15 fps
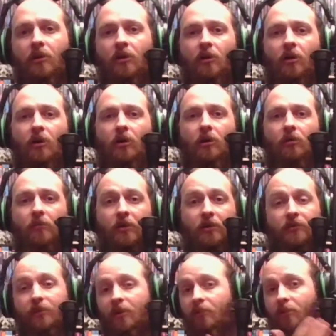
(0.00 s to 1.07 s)
Like I
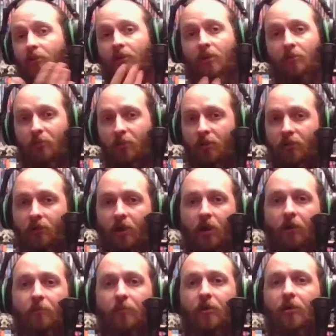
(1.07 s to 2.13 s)
said, I've already upgraded the hop
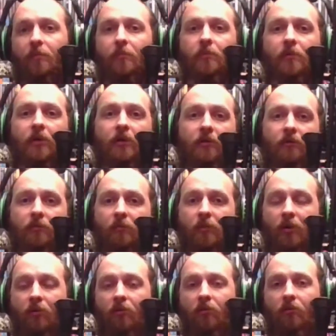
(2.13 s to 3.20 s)
up and the
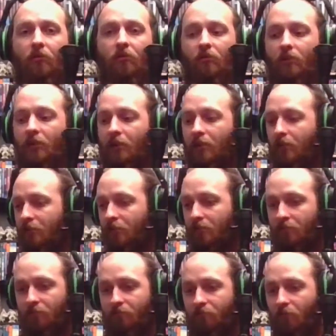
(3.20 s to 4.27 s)
barrel
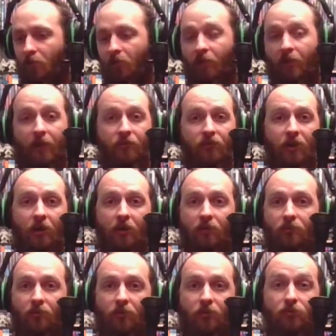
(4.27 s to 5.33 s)
and all that jazz, so
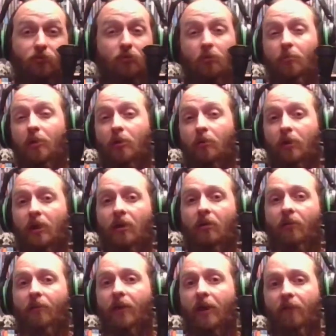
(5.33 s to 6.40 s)
I should be okay on
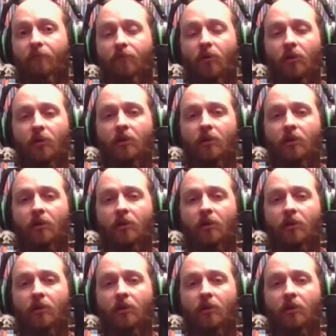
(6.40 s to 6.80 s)
that front.